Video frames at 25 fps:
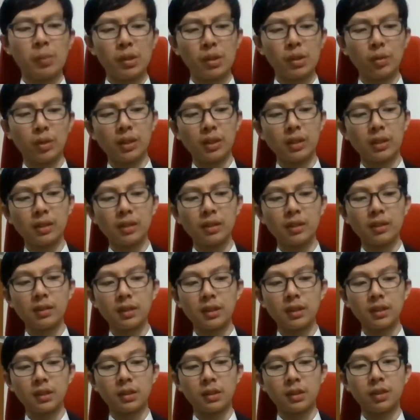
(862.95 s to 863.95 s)
Do I think this
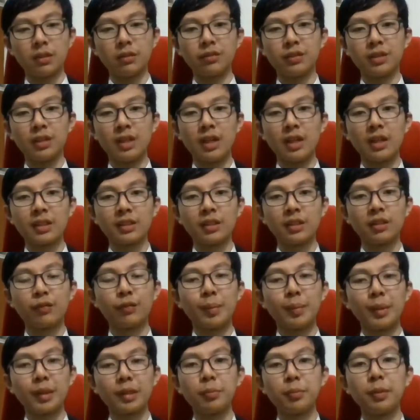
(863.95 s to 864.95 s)
deserves the Oscar for
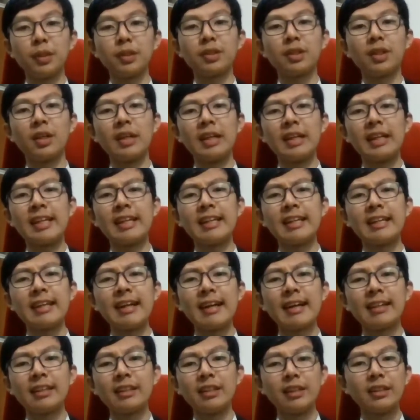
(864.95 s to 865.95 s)
Best Picture?
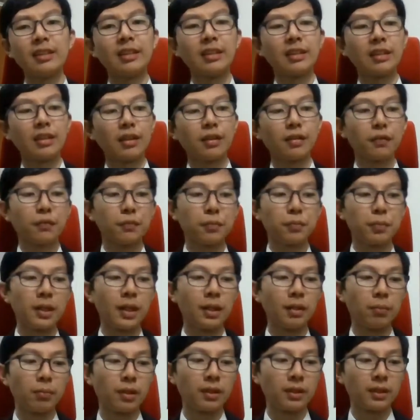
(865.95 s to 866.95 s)
Not really. It could have
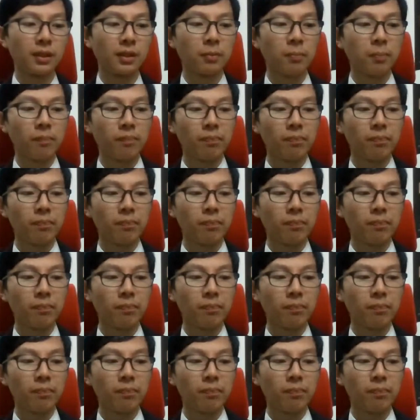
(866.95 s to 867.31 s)
done better